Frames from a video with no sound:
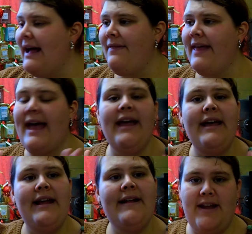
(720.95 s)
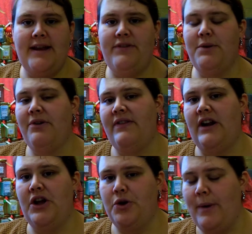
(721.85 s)
out there. If any of you are in
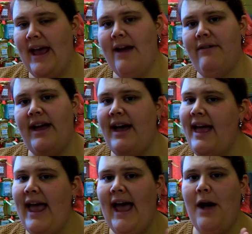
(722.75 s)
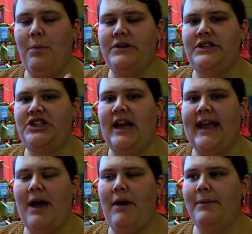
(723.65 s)
the local area and want to
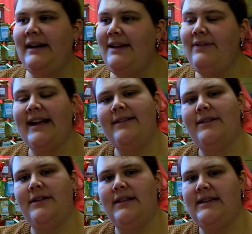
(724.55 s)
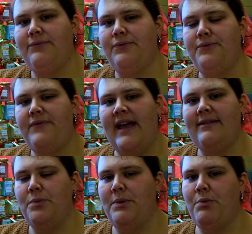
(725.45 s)
check out, I will leave links to the different
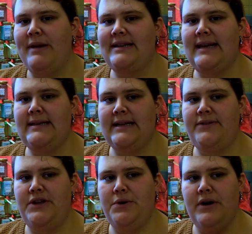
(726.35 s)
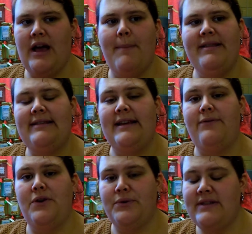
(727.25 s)
fairs that we will be attending so you can come and see
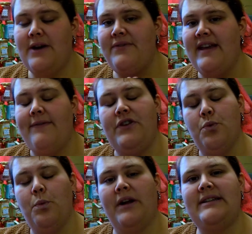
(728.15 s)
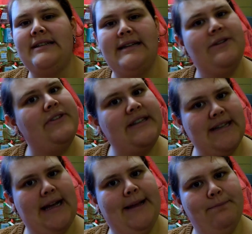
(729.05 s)
for yourself if you want nearer the
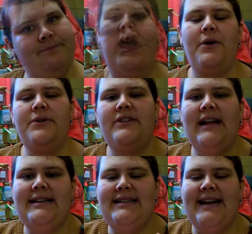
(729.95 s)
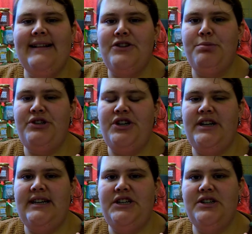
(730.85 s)
time. I'd also like to take this
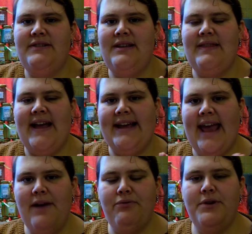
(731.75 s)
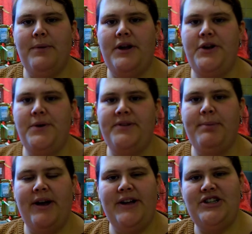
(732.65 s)
opportunity just to thank everyone who has
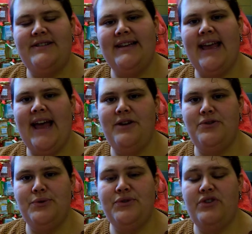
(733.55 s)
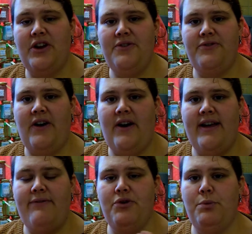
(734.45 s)
purchased a candle so
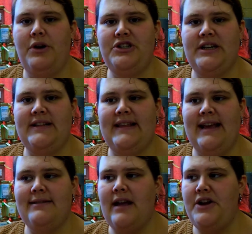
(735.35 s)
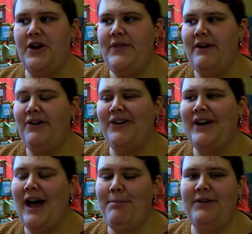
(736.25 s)
far. If you're watching this, I know there are a
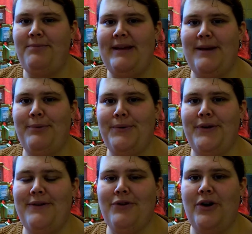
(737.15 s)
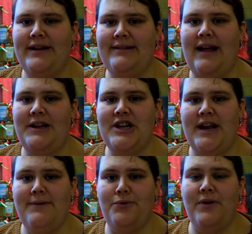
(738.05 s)
couple of people that have got in touch
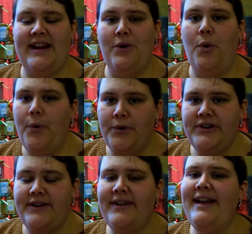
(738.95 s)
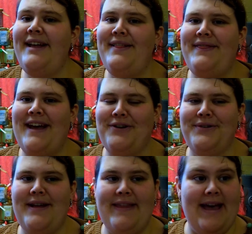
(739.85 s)
and have already ordered
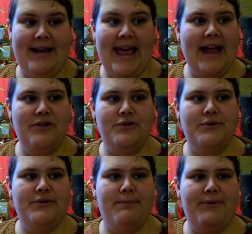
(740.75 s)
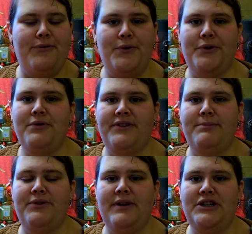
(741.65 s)
their candles before the
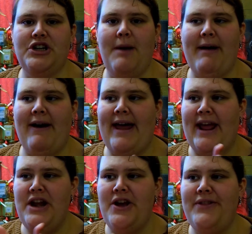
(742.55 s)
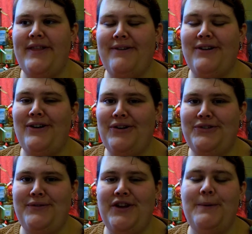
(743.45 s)
Christmas range come out, and I know that there are a
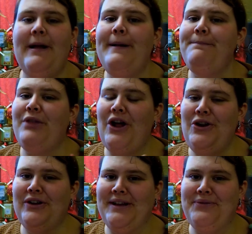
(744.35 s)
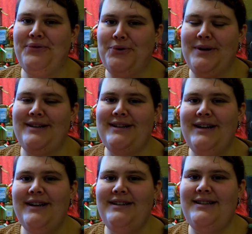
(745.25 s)
lot of you that are looking forward
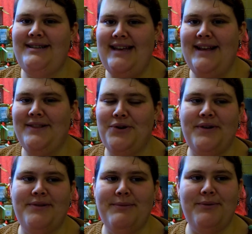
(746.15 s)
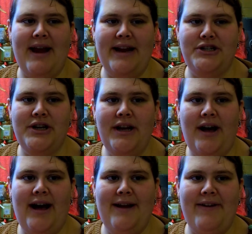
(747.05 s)
to seeing the Christmas range.
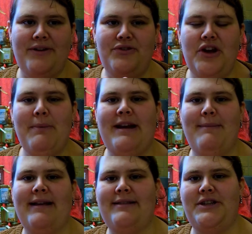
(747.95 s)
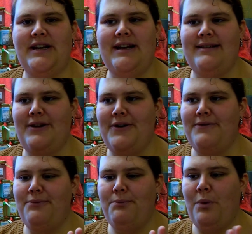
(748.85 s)
I have had so many messages
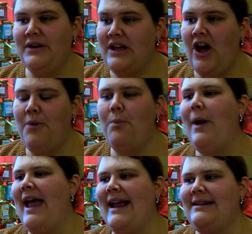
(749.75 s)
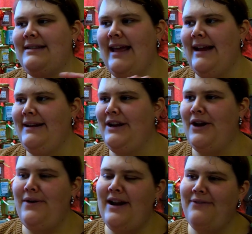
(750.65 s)
of what can't wait, they, you
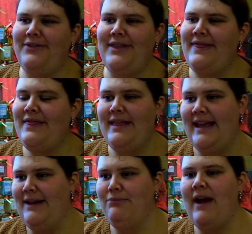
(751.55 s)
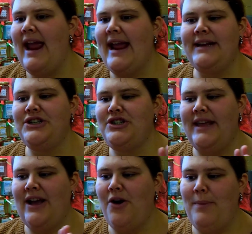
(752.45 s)
know, love the range,
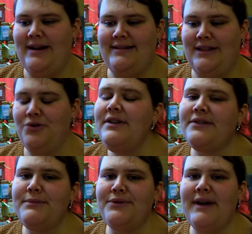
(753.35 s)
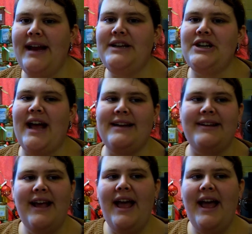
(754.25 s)
they can't wait to see the Christmas range, and